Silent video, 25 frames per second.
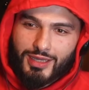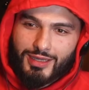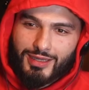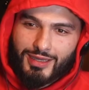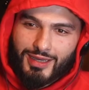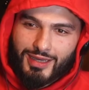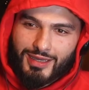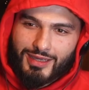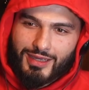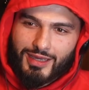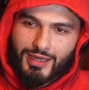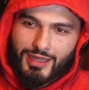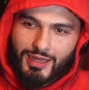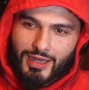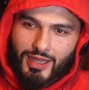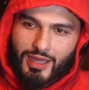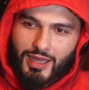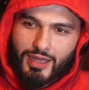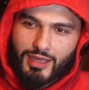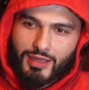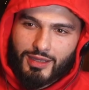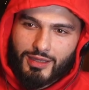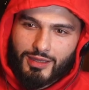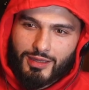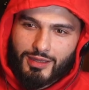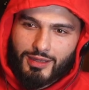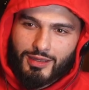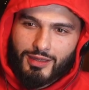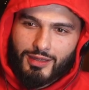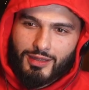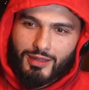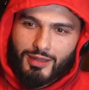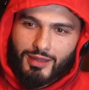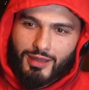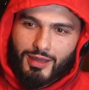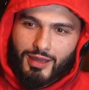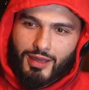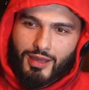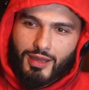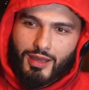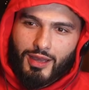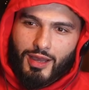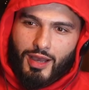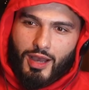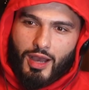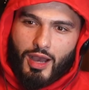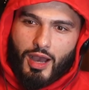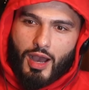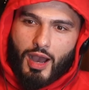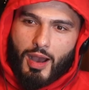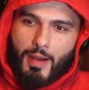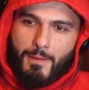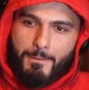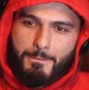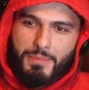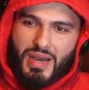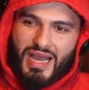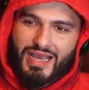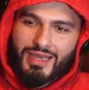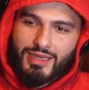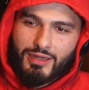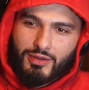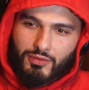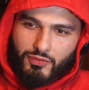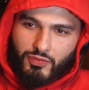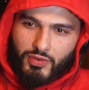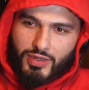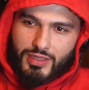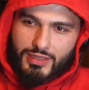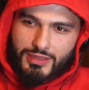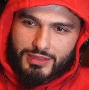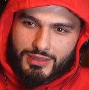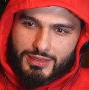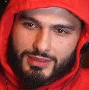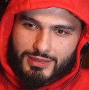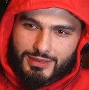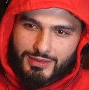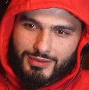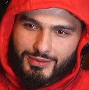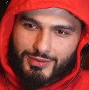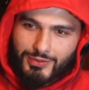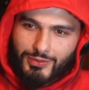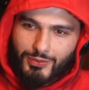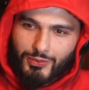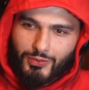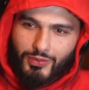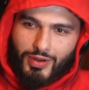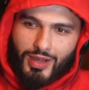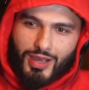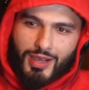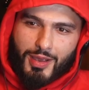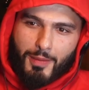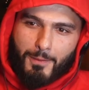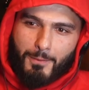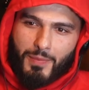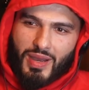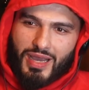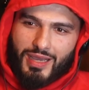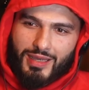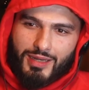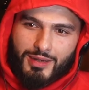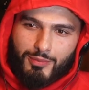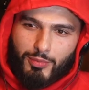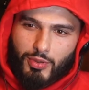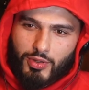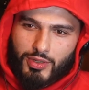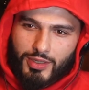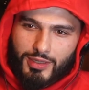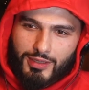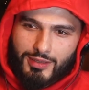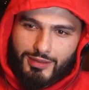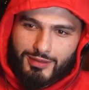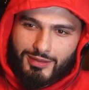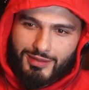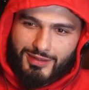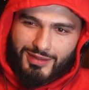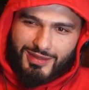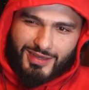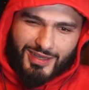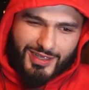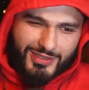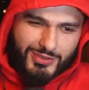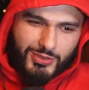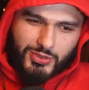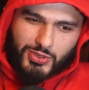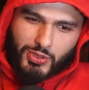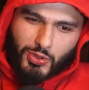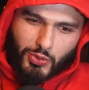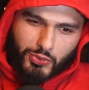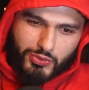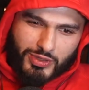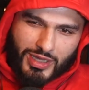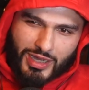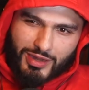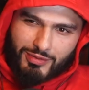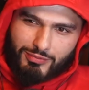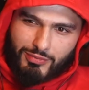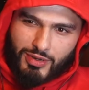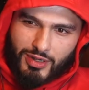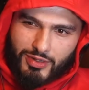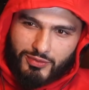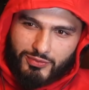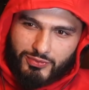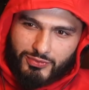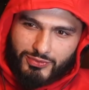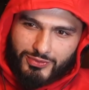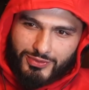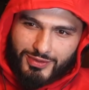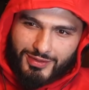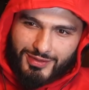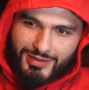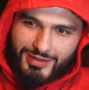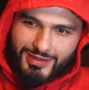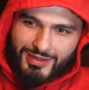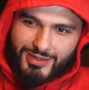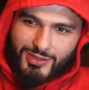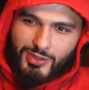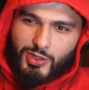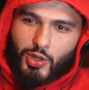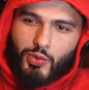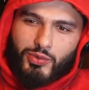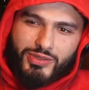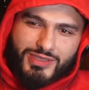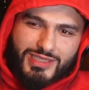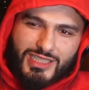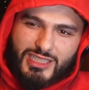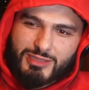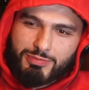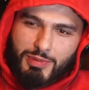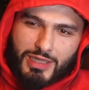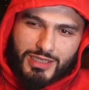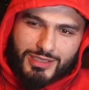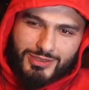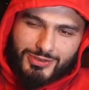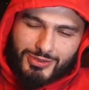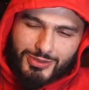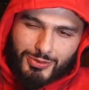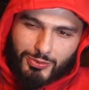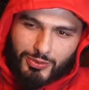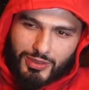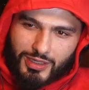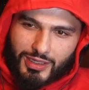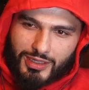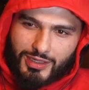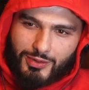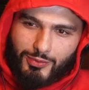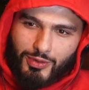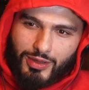and get like a bang in the face or like a bang in the body and just go down, bruv, no one's expecting you to win anyway.